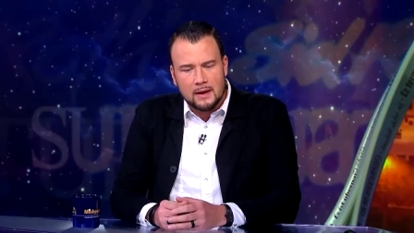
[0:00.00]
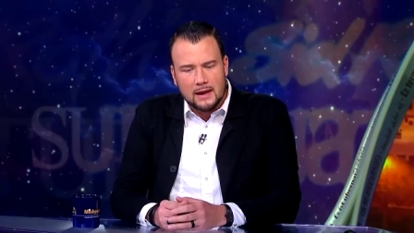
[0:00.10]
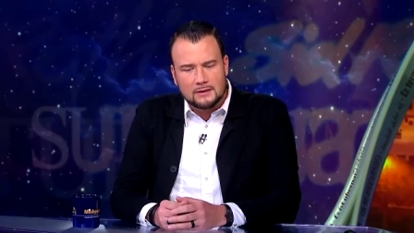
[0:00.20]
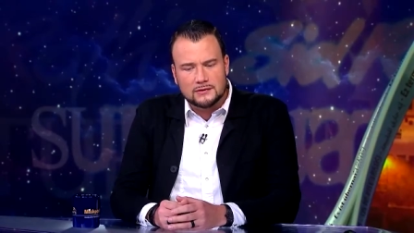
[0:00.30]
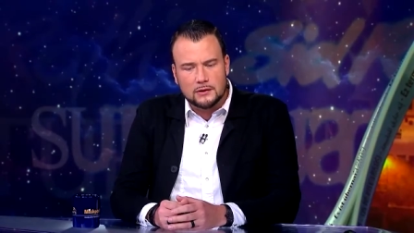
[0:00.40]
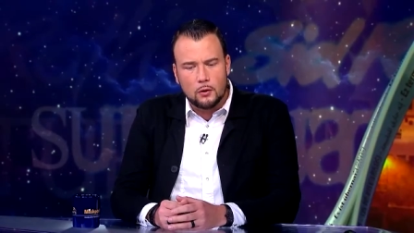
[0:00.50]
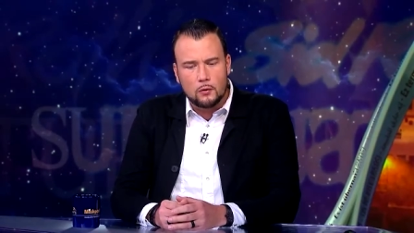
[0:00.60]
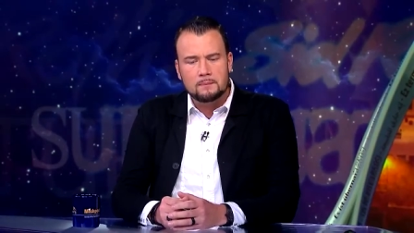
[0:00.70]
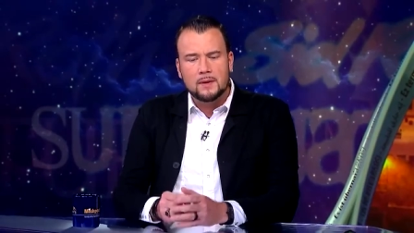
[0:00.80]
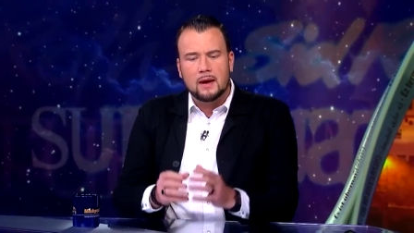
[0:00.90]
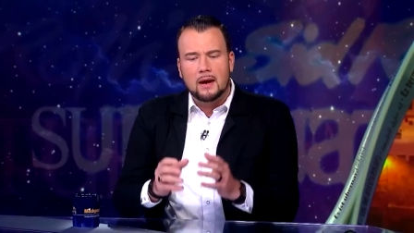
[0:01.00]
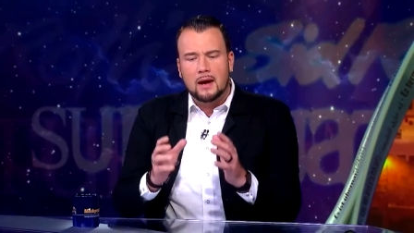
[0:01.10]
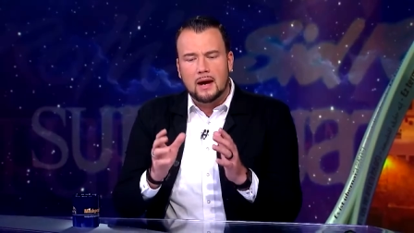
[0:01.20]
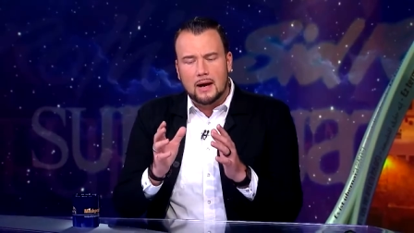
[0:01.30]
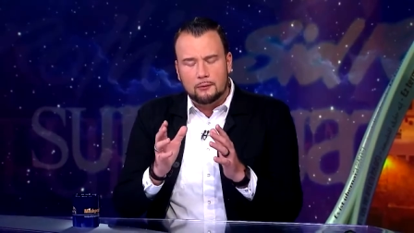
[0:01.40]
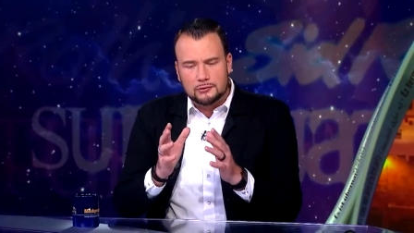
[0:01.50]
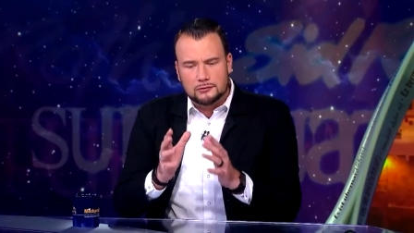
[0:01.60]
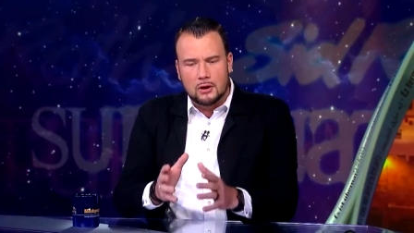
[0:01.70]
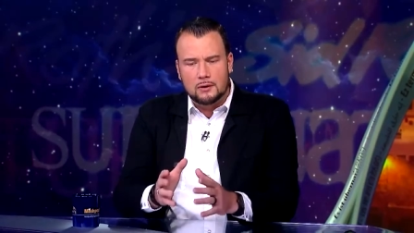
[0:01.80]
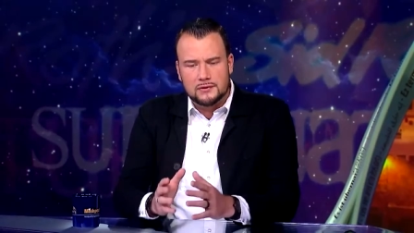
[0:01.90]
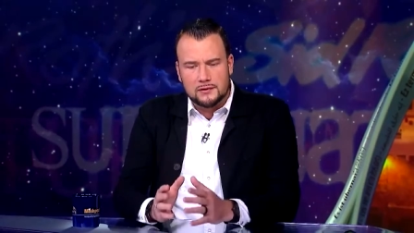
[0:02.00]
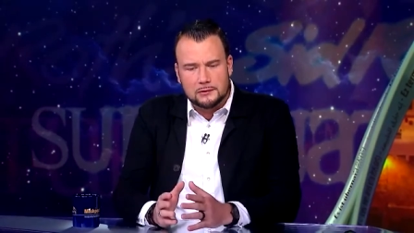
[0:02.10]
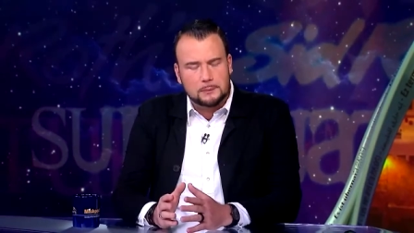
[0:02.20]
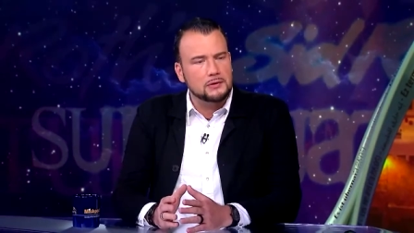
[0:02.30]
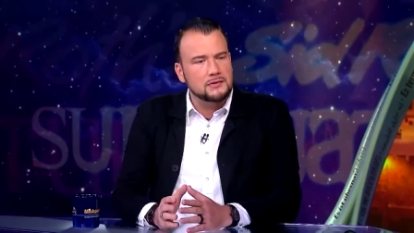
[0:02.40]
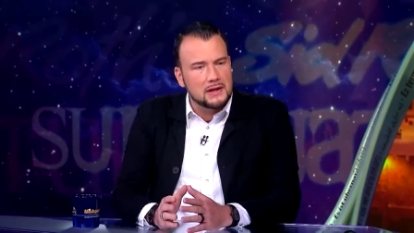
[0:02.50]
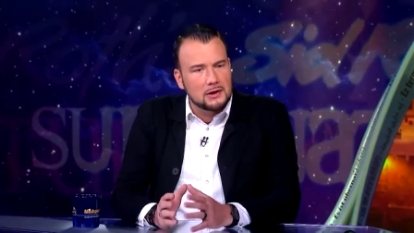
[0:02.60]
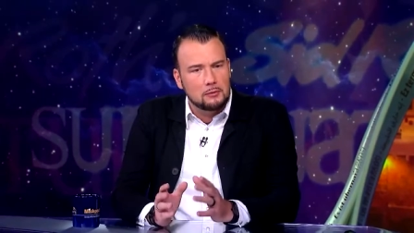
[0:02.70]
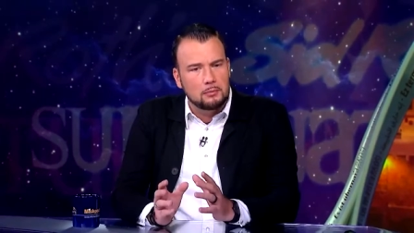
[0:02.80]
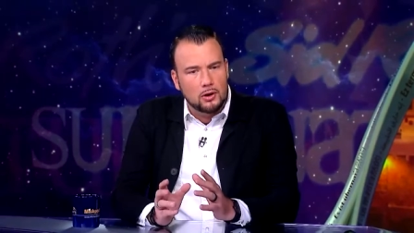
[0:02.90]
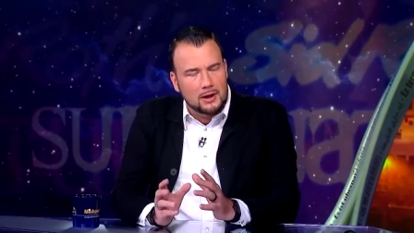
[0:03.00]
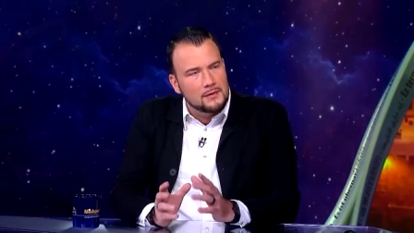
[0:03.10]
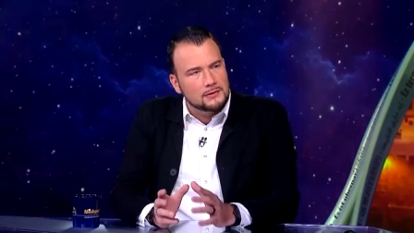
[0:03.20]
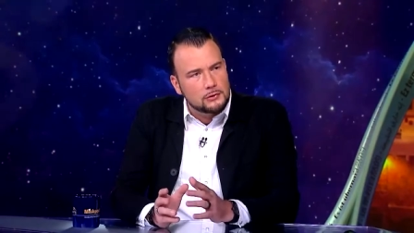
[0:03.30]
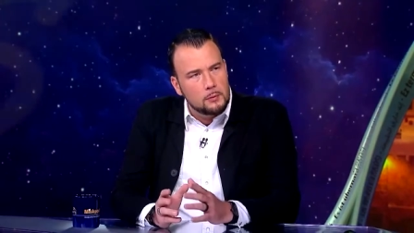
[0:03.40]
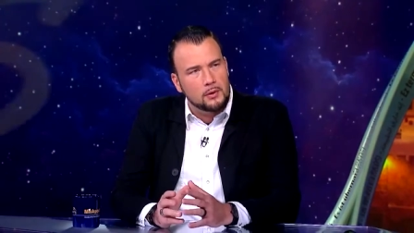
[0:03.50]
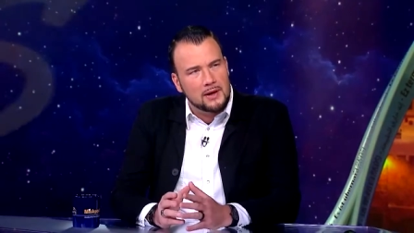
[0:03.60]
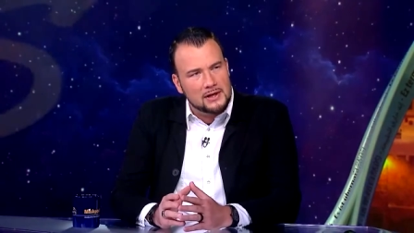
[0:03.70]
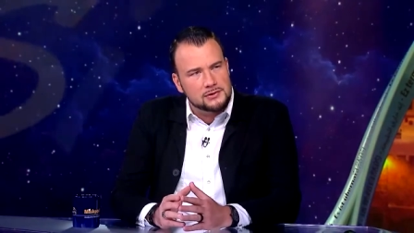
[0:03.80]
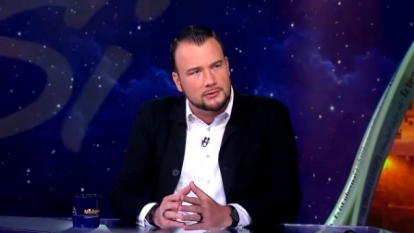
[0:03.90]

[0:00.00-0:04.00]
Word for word: And so, I was drawn to this particular book in the supernatural